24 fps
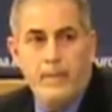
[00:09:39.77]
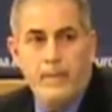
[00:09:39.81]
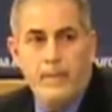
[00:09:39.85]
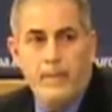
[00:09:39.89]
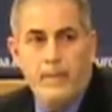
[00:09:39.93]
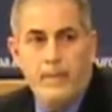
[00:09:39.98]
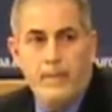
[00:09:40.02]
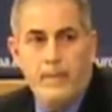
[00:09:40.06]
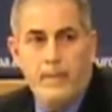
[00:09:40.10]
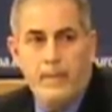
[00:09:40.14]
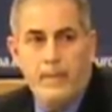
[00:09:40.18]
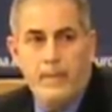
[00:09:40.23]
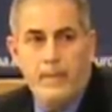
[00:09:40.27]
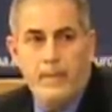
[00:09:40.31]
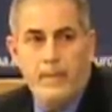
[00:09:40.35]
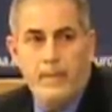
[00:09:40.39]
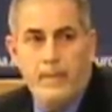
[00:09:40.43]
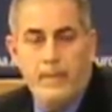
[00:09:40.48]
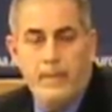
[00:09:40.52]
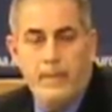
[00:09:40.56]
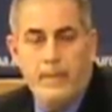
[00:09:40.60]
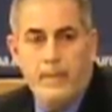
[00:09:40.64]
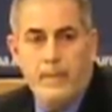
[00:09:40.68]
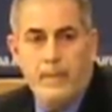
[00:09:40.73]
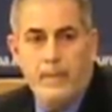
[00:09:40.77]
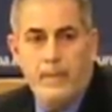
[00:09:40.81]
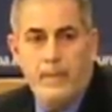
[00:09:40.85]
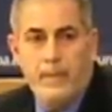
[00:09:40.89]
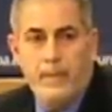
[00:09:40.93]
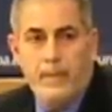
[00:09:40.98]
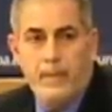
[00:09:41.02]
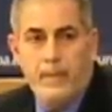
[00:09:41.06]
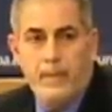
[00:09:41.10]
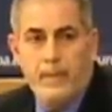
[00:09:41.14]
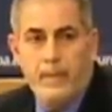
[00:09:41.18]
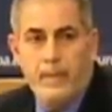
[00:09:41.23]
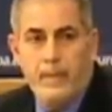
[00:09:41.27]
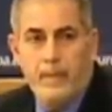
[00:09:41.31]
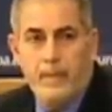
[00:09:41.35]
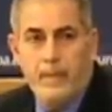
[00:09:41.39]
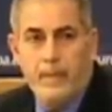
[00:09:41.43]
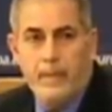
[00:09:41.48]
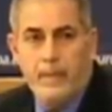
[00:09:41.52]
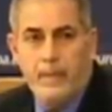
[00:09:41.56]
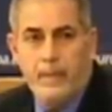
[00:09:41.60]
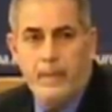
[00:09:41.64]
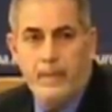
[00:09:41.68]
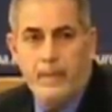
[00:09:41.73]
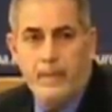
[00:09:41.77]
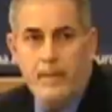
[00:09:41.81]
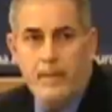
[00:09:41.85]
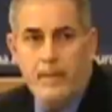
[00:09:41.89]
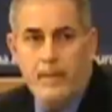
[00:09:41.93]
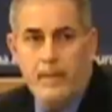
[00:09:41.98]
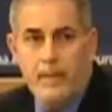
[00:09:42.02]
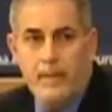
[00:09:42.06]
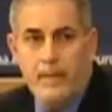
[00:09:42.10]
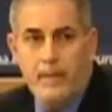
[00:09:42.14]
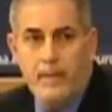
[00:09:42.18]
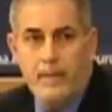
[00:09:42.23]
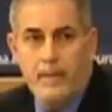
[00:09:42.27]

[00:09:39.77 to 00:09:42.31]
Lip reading: [no speech]